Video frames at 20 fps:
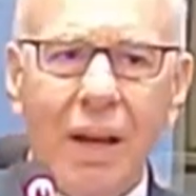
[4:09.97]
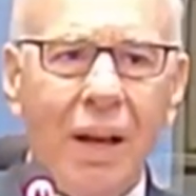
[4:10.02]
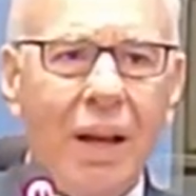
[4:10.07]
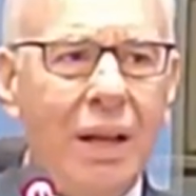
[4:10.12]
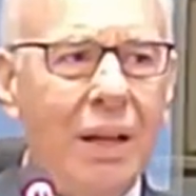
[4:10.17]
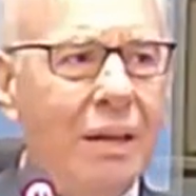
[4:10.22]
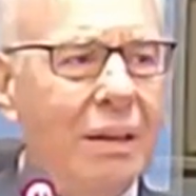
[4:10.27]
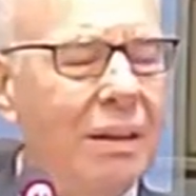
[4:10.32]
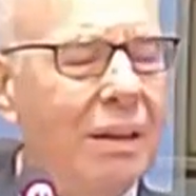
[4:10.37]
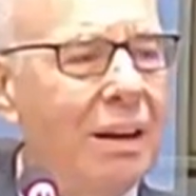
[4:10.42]

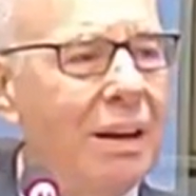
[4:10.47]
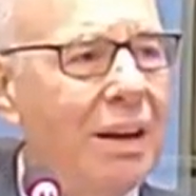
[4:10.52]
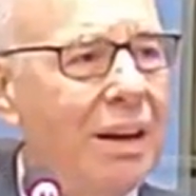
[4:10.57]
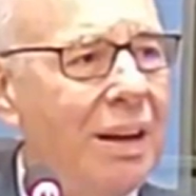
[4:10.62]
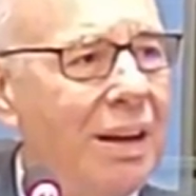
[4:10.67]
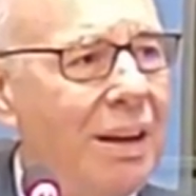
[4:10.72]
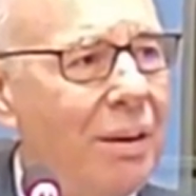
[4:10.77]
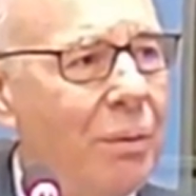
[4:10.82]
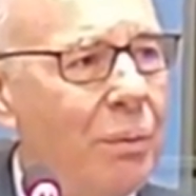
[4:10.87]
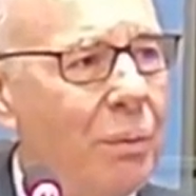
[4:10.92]
And
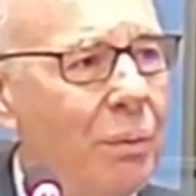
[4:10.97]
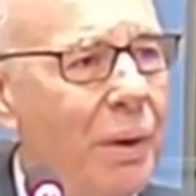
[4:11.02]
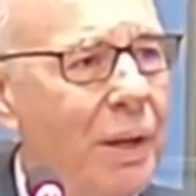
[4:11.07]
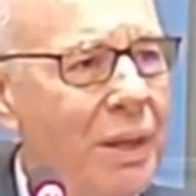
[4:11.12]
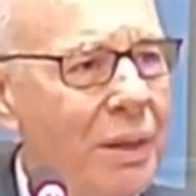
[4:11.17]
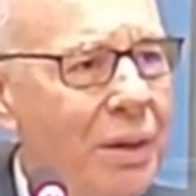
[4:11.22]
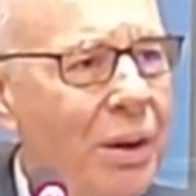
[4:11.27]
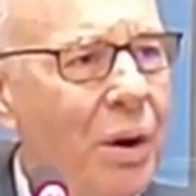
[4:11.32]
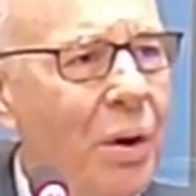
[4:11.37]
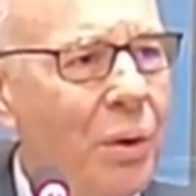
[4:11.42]

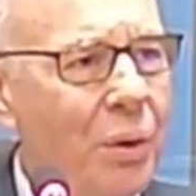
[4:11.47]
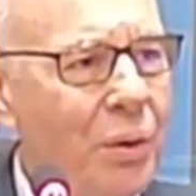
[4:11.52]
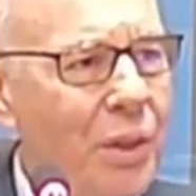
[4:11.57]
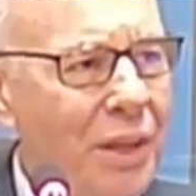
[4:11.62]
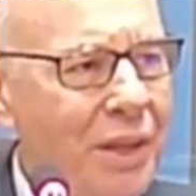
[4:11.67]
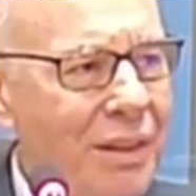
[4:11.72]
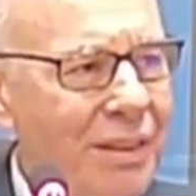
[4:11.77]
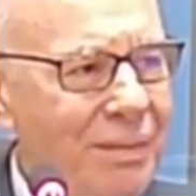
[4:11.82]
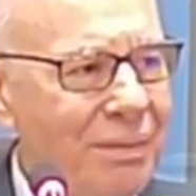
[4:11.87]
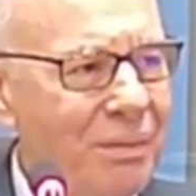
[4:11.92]
we know
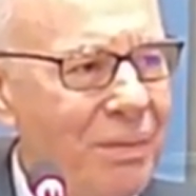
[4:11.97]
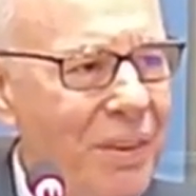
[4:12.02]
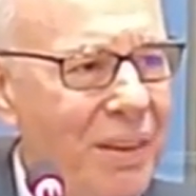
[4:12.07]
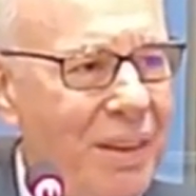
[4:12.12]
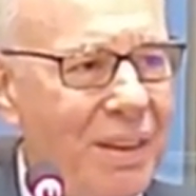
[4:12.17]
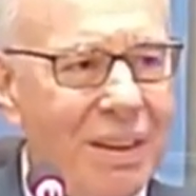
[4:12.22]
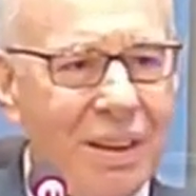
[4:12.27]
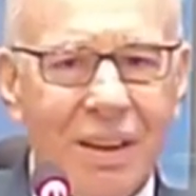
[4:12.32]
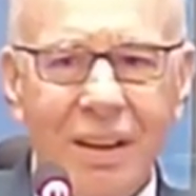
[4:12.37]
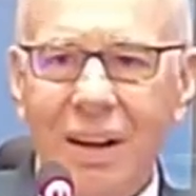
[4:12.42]
that
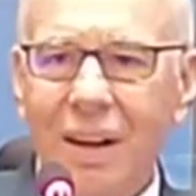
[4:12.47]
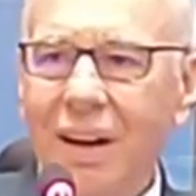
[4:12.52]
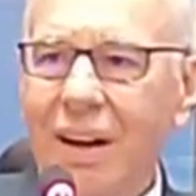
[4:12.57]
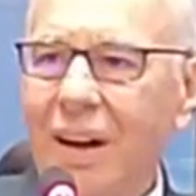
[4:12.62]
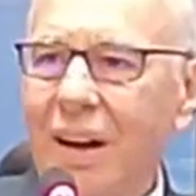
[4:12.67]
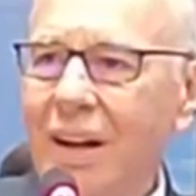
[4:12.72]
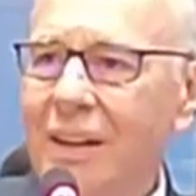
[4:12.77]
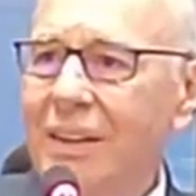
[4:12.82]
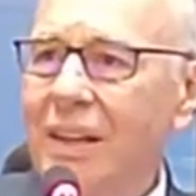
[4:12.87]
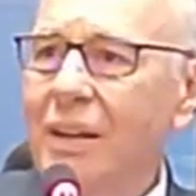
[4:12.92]

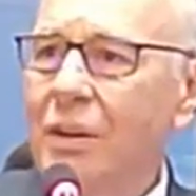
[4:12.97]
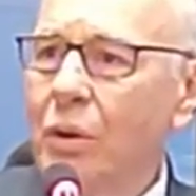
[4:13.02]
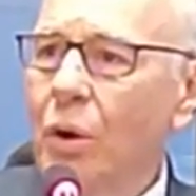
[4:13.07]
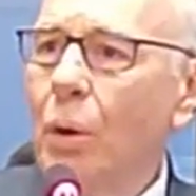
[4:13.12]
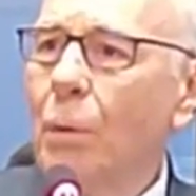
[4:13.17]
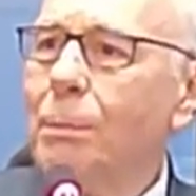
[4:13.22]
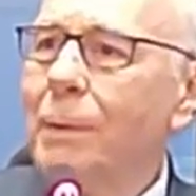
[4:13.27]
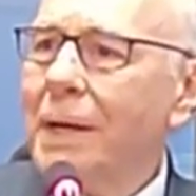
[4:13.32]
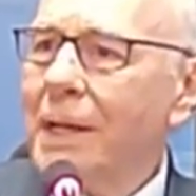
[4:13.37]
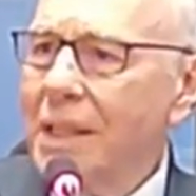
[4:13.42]
uh, I think
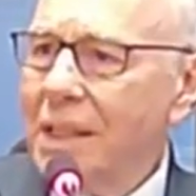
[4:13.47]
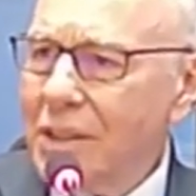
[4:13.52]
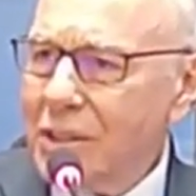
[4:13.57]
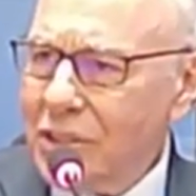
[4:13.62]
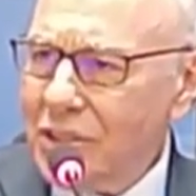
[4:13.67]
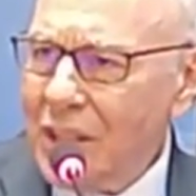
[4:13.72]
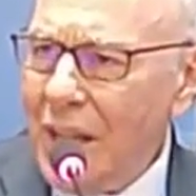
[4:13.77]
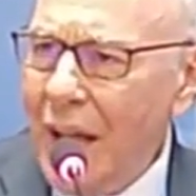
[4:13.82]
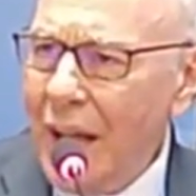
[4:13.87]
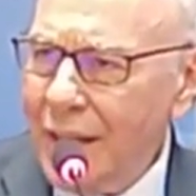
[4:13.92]
nobody
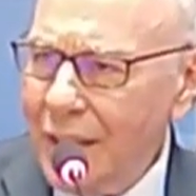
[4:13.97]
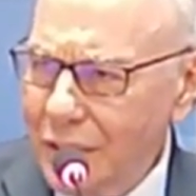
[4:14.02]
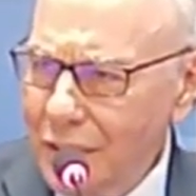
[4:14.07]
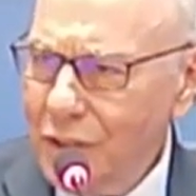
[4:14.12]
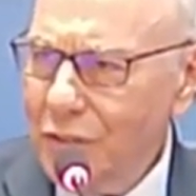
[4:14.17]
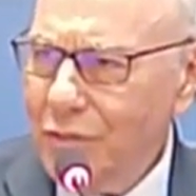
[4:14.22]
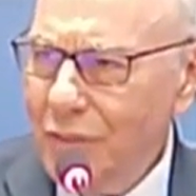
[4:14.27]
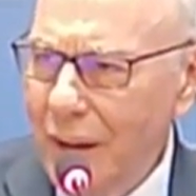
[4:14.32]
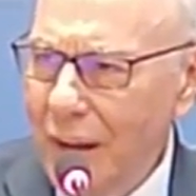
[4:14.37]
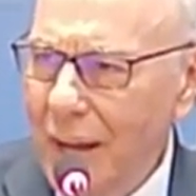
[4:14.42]
is
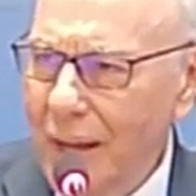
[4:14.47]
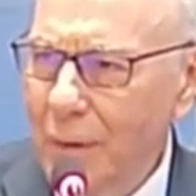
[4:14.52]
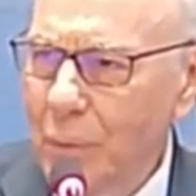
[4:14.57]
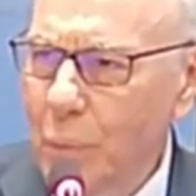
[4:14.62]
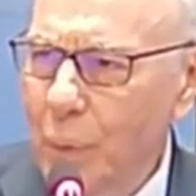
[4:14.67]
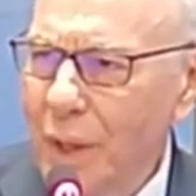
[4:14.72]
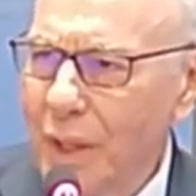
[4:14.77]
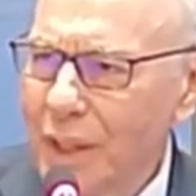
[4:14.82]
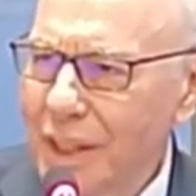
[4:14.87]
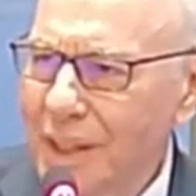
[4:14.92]

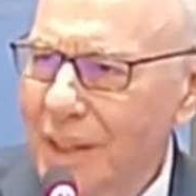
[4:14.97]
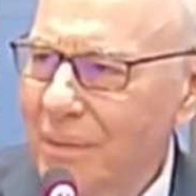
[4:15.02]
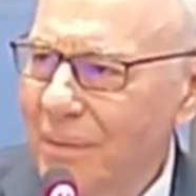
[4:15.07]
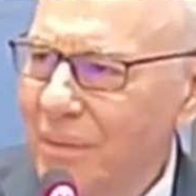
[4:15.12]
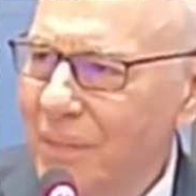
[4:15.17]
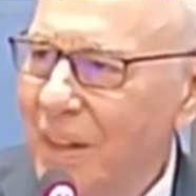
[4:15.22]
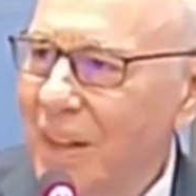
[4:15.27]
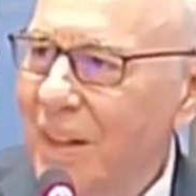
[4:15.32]
satisfied with